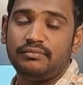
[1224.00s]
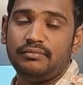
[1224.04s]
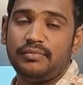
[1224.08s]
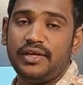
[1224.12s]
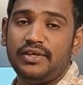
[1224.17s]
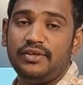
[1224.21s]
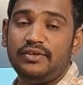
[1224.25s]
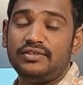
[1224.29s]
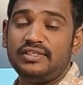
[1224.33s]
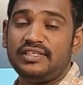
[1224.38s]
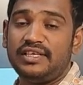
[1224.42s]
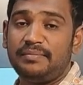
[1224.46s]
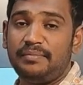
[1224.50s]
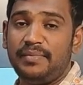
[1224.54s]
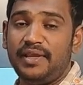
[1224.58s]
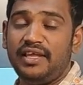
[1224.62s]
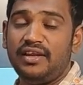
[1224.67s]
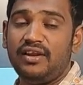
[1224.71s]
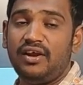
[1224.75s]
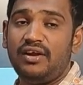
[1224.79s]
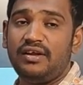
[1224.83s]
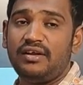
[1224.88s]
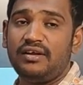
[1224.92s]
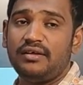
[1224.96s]
by using
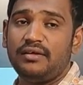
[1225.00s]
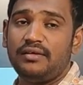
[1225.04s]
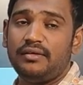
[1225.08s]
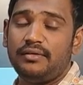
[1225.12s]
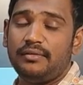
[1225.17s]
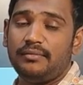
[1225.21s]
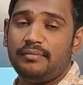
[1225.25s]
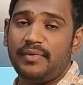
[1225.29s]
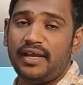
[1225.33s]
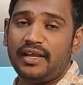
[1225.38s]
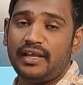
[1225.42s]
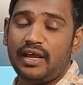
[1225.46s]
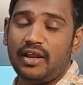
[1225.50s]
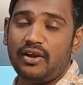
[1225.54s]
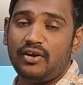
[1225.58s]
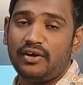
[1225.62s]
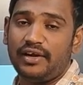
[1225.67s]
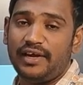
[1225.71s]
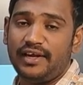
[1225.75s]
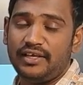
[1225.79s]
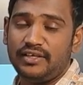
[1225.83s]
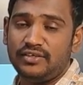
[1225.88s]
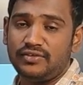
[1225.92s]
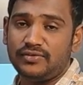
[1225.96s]
B naught, by
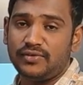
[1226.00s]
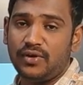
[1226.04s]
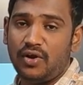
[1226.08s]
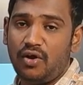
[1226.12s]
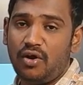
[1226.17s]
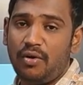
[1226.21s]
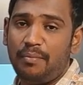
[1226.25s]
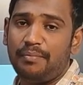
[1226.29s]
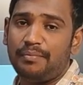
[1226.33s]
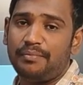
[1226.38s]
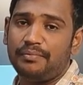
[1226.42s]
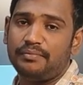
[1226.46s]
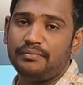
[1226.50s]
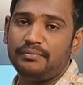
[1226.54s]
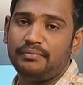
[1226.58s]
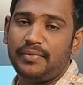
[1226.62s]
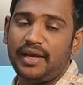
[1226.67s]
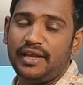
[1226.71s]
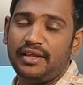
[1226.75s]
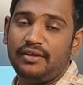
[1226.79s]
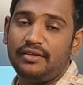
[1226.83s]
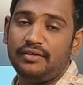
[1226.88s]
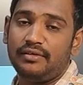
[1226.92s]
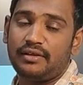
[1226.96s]
calculating slope,
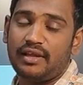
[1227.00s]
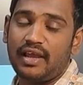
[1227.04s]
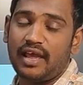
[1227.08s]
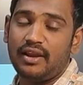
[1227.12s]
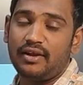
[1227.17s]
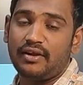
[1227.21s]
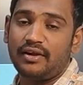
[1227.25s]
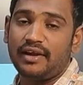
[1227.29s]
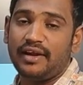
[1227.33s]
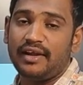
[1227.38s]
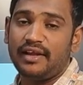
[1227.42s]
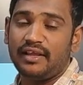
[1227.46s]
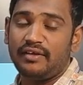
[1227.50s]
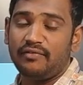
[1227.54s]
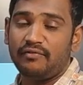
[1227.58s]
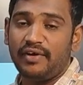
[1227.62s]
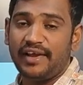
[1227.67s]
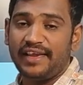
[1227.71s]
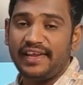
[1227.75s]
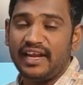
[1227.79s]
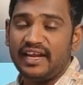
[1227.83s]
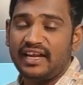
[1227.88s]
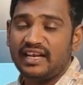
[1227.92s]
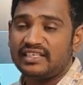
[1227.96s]
by calculating
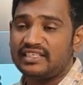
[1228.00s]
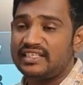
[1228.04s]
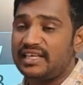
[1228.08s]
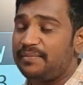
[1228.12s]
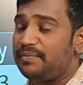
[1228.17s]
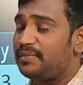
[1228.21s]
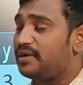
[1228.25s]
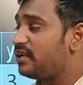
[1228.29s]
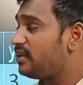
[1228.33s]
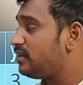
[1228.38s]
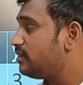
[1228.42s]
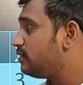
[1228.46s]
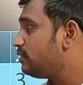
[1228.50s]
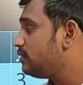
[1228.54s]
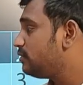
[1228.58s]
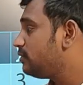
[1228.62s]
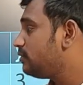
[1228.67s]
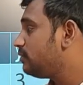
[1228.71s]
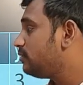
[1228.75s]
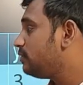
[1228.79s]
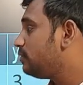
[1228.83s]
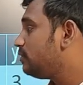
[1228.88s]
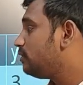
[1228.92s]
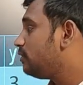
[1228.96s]
y-intercept,
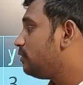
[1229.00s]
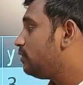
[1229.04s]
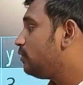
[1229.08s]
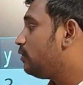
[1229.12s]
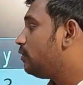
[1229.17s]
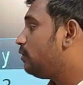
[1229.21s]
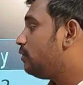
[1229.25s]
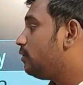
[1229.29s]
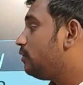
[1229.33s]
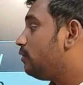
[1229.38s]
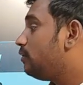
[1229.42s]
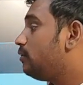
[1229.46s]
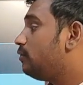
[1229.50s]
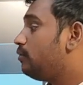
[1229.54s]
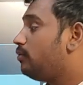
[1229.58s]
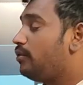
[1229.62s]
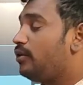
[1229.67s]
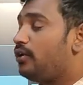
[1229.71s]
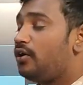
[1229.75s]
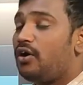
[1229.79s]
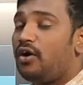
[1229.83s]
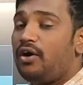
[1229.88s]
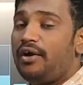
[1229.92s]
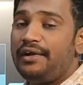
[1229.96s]

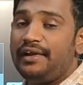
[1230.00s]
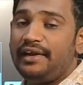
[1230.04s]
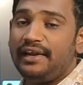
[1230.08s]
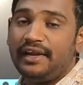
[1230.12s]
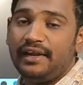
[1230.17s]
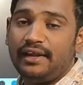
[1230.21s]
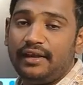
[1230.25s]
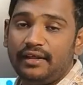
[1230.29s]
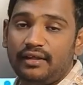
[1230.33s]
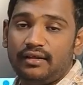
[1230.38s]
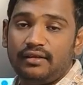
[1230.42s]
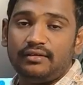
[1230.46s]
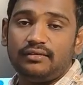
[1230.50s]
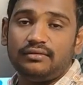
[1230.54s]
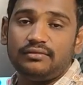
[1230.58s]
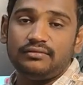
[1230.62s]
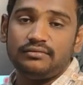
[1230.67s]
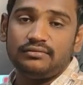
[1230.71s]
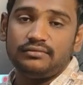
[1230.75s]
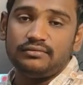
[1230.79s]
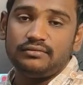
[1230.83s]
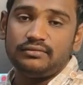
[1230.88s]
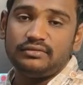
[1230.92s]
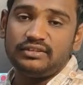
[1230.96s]
we all did
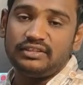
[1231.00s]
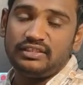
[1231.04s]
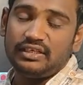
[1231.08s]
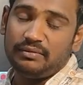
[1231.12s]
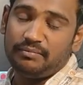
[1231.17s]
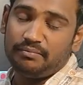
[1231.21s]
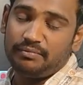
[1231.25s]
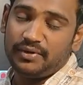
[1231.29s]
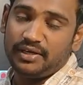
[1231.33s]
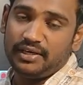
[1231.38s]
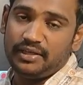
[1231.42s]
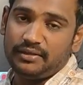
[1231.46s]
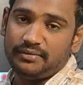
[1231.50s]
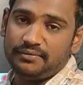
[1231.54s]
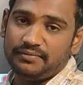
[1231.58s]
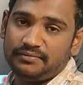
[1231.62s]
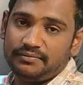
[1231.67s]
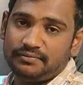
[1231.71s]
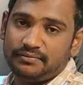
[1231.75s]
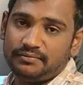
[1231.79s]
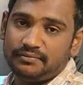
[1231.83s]
simply.